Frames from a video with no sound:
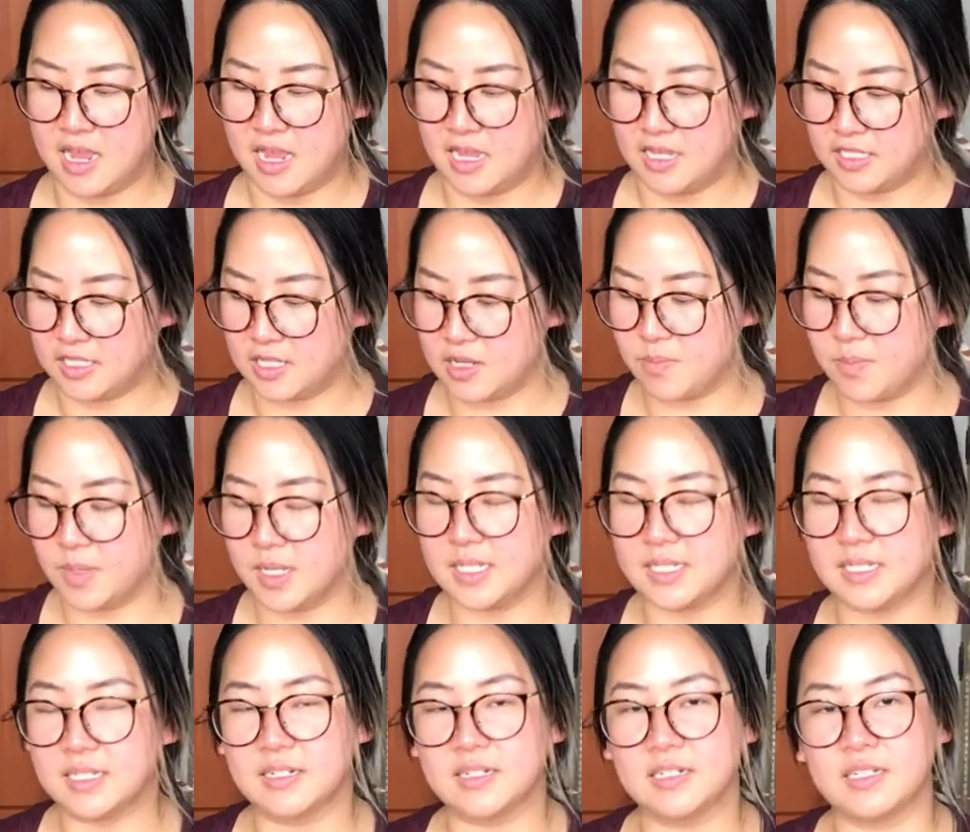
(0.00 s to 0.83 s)
So you
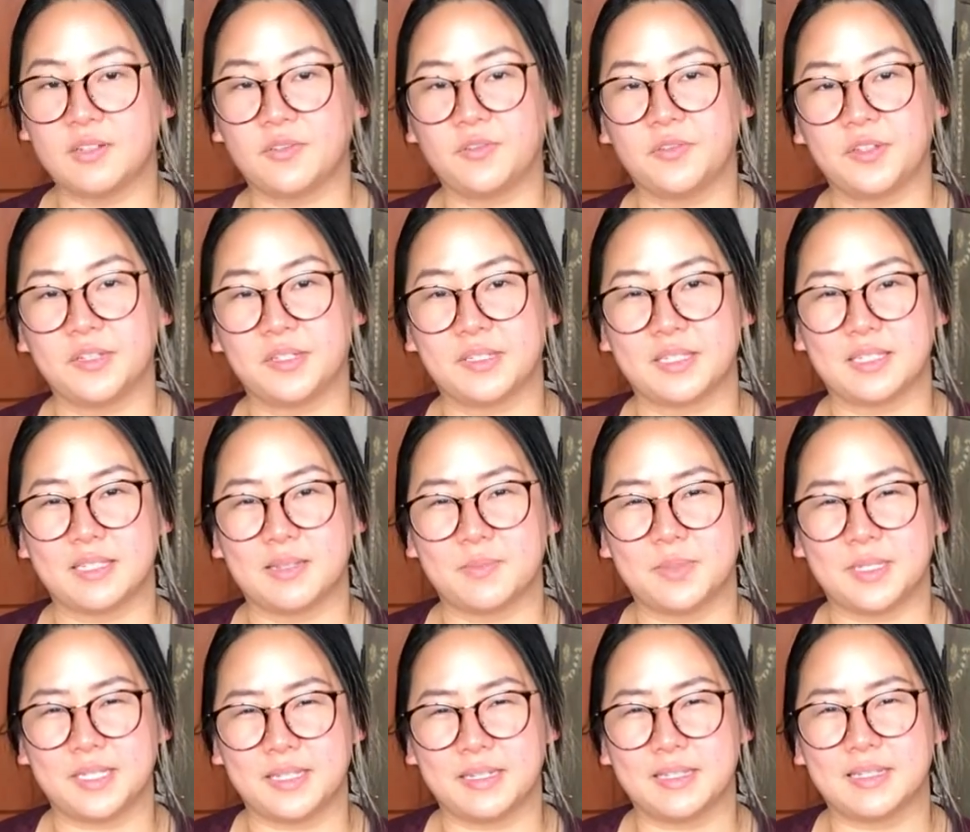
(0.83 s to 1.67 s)
might start to feel some
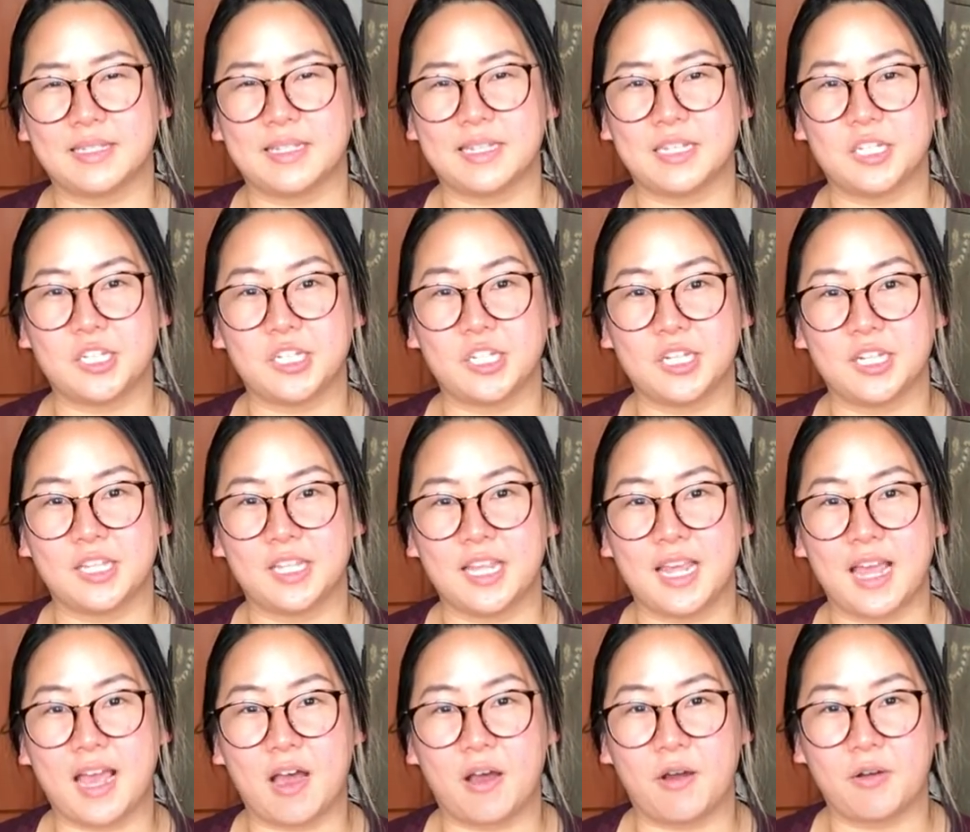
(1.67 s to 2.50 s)
sensation in
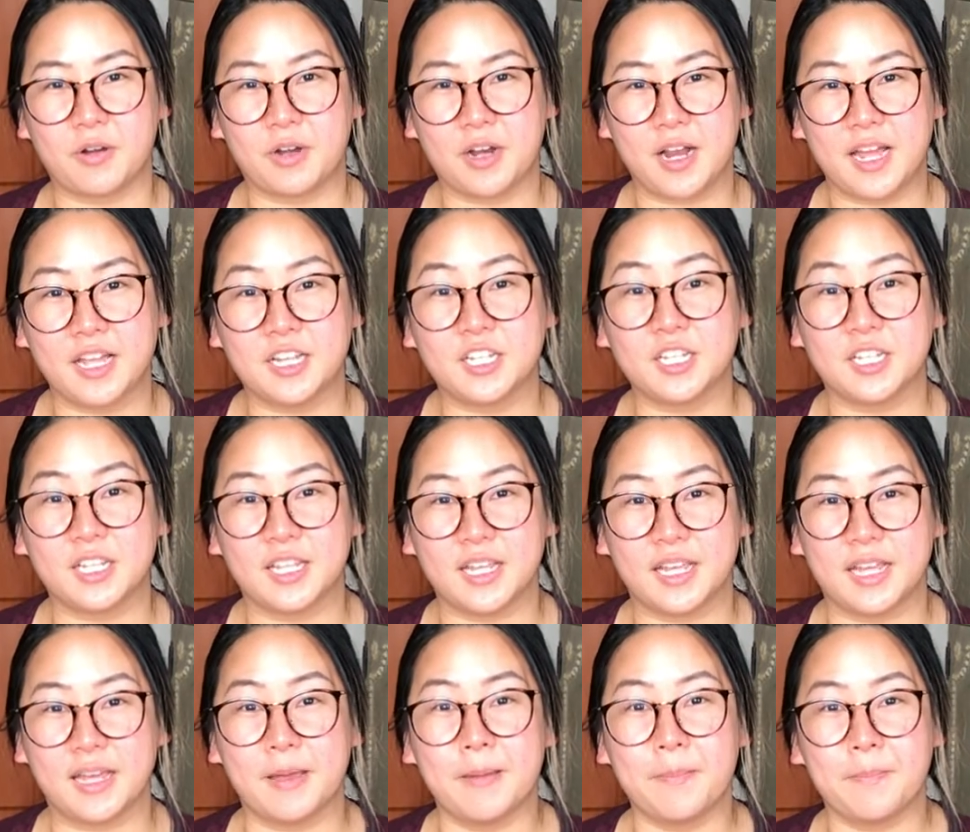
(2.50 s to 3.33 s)
the outer edge of the
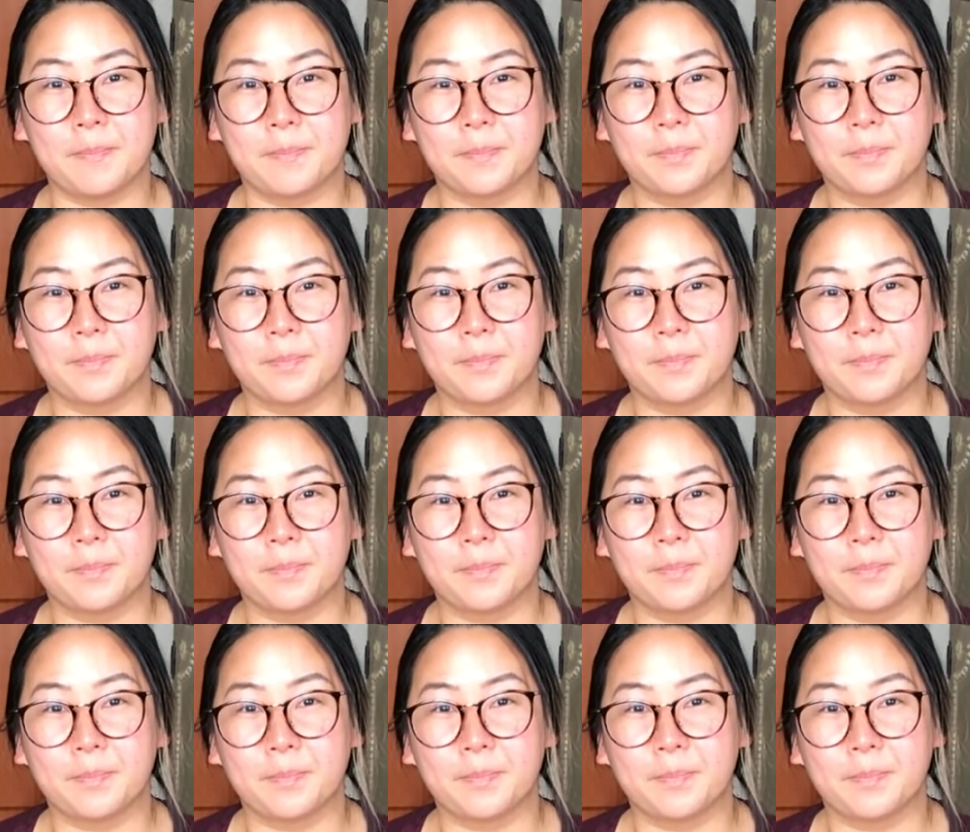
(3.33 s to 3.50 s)
hip.